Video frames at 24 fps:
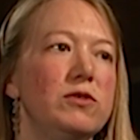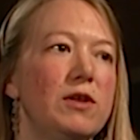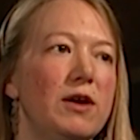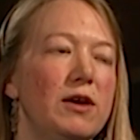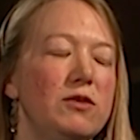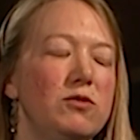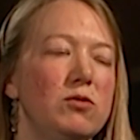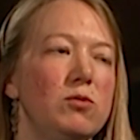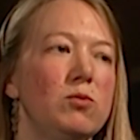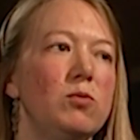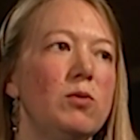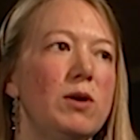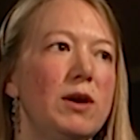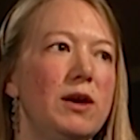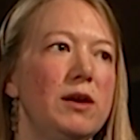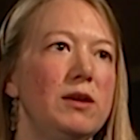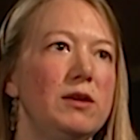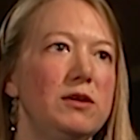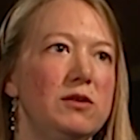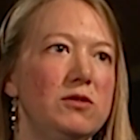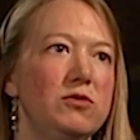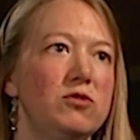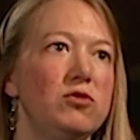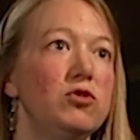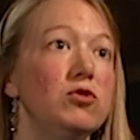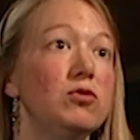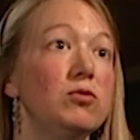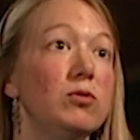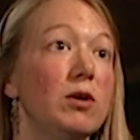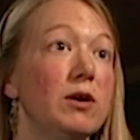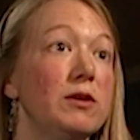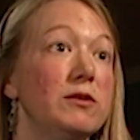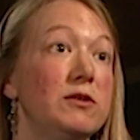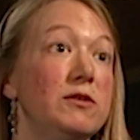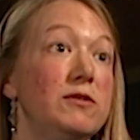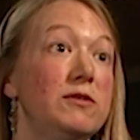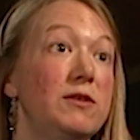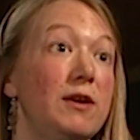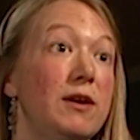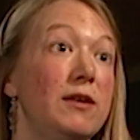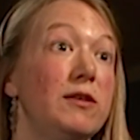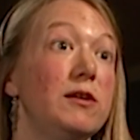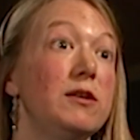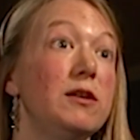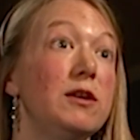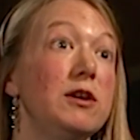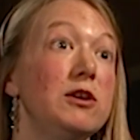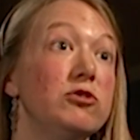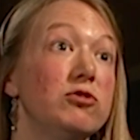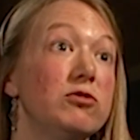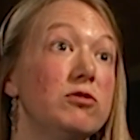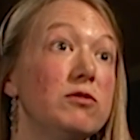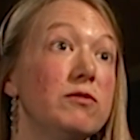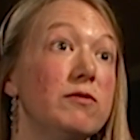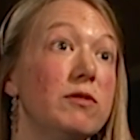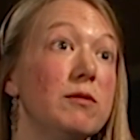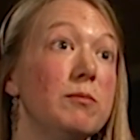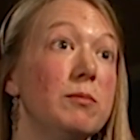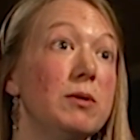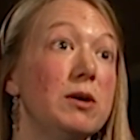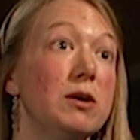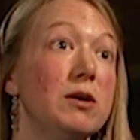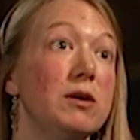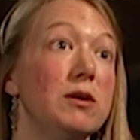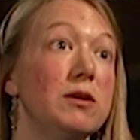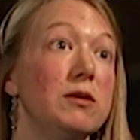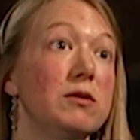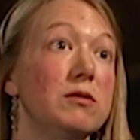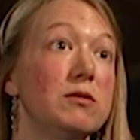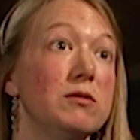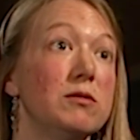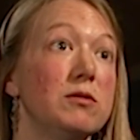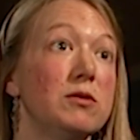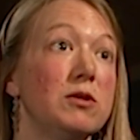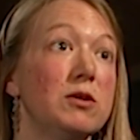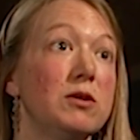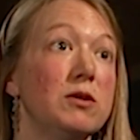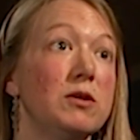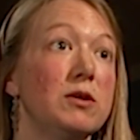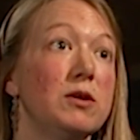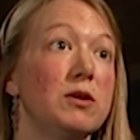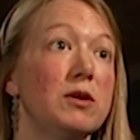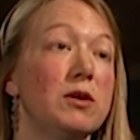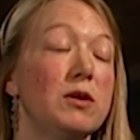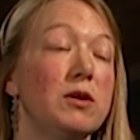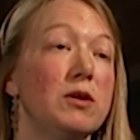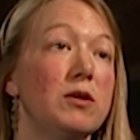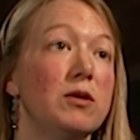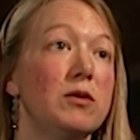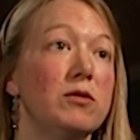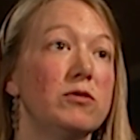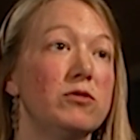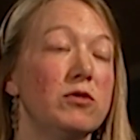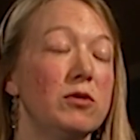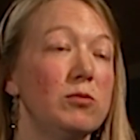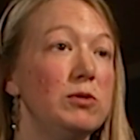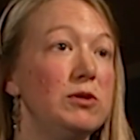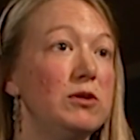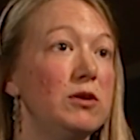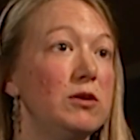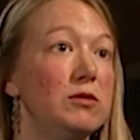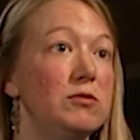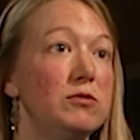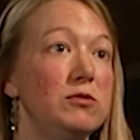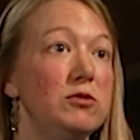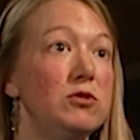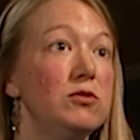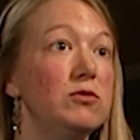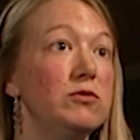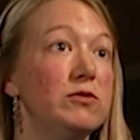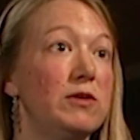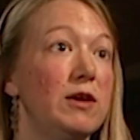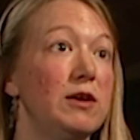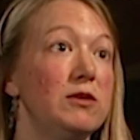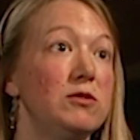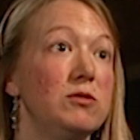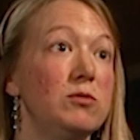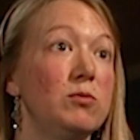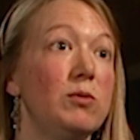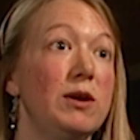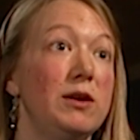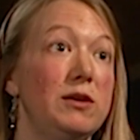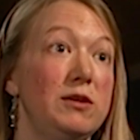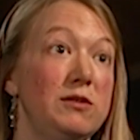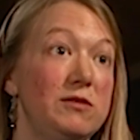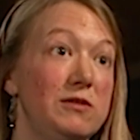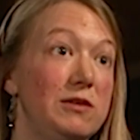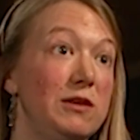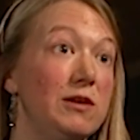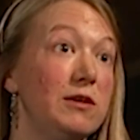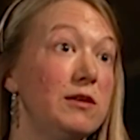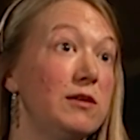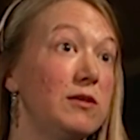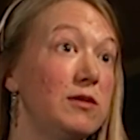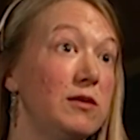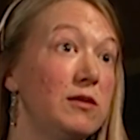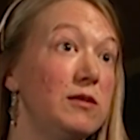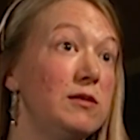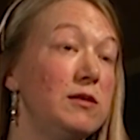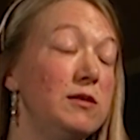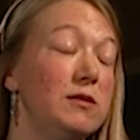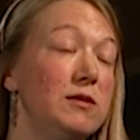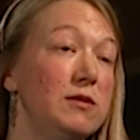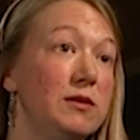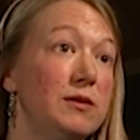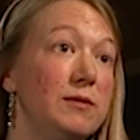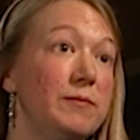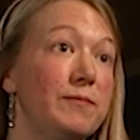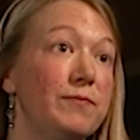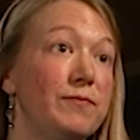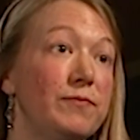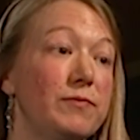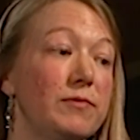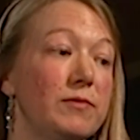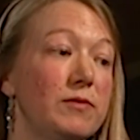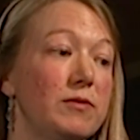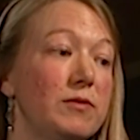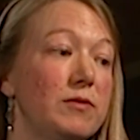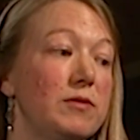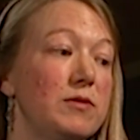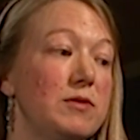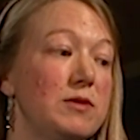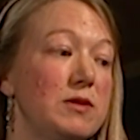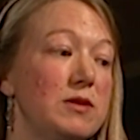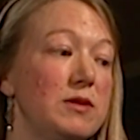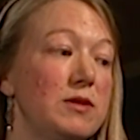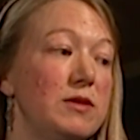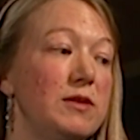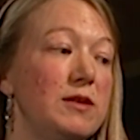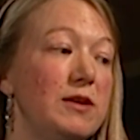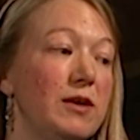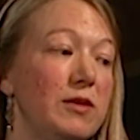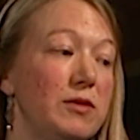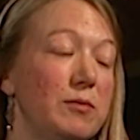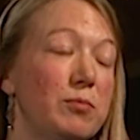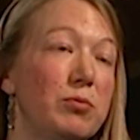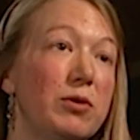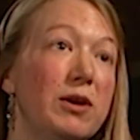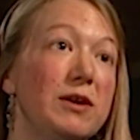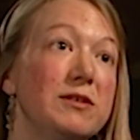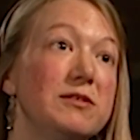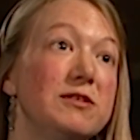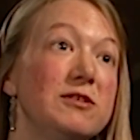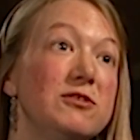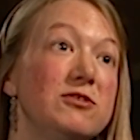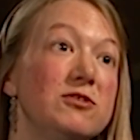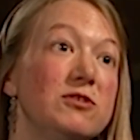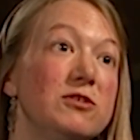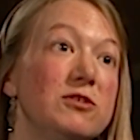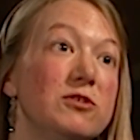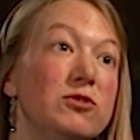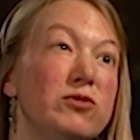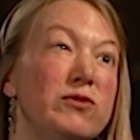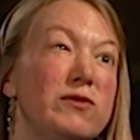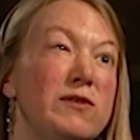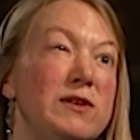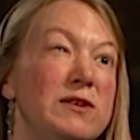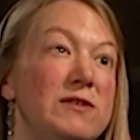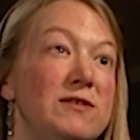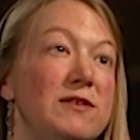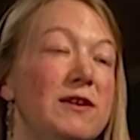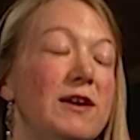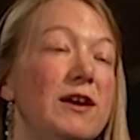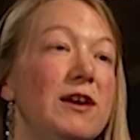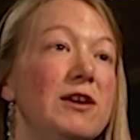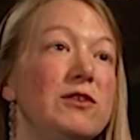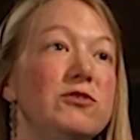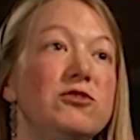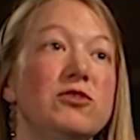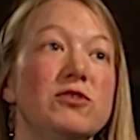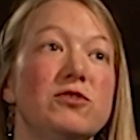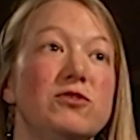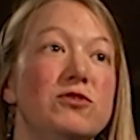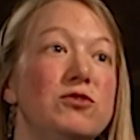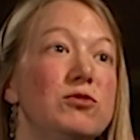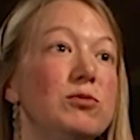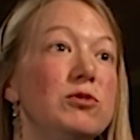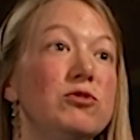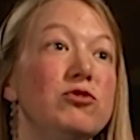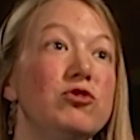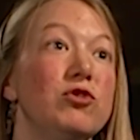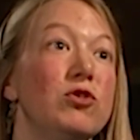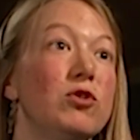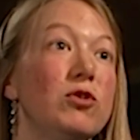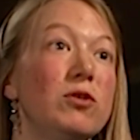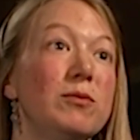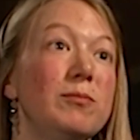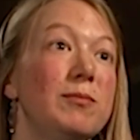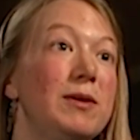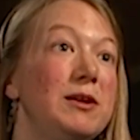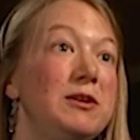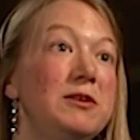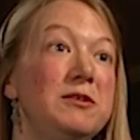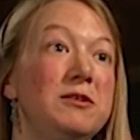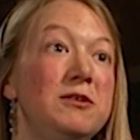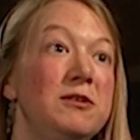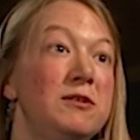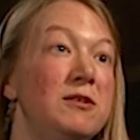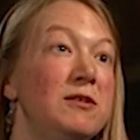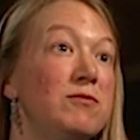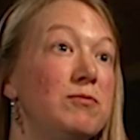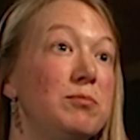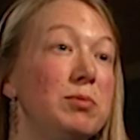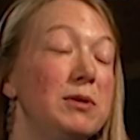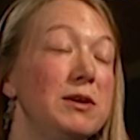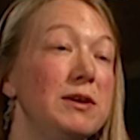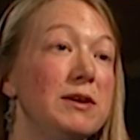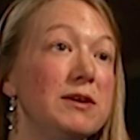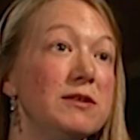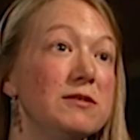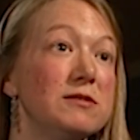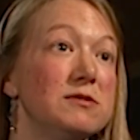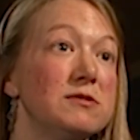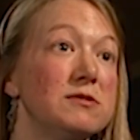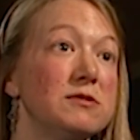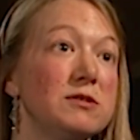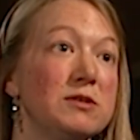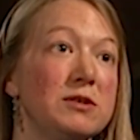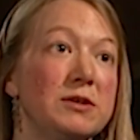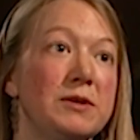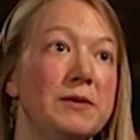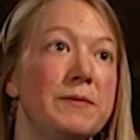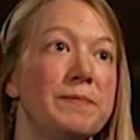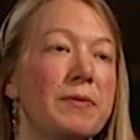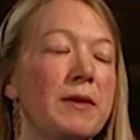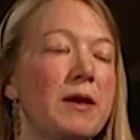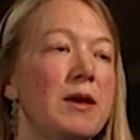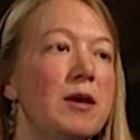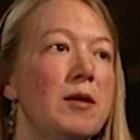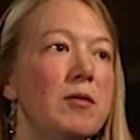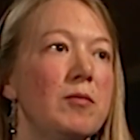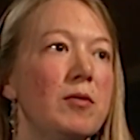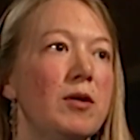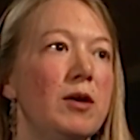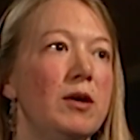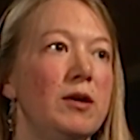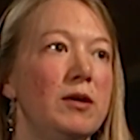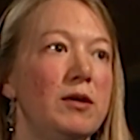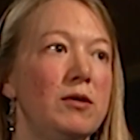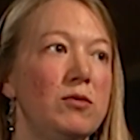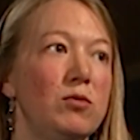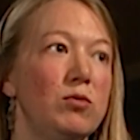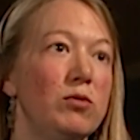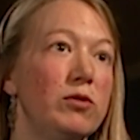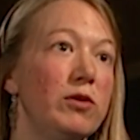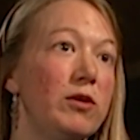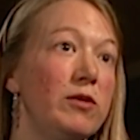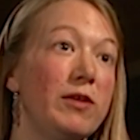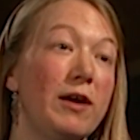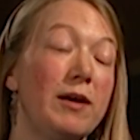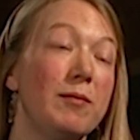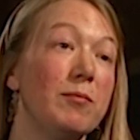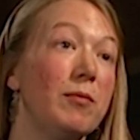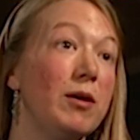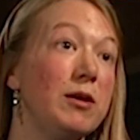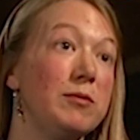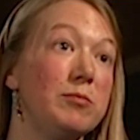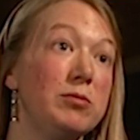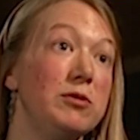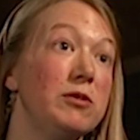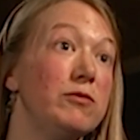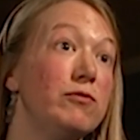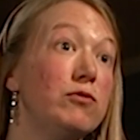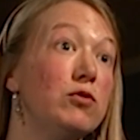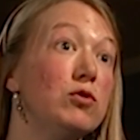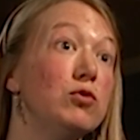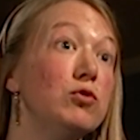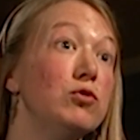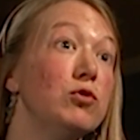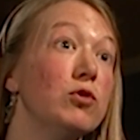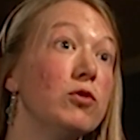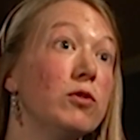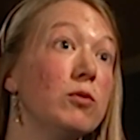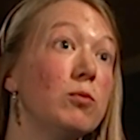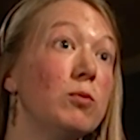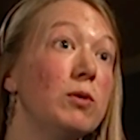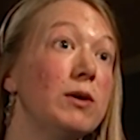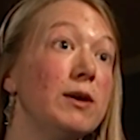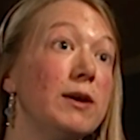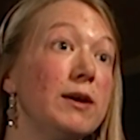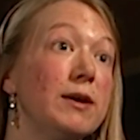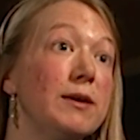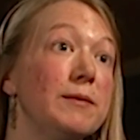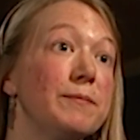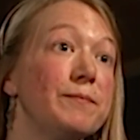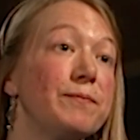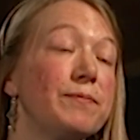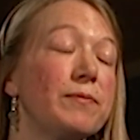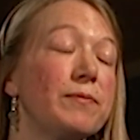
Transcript: that awareness to understand the nature of the mind. So we don't use that awareness like the other practitioners of his day just to enjoy meditative bliss, although that might be a fruit on the way.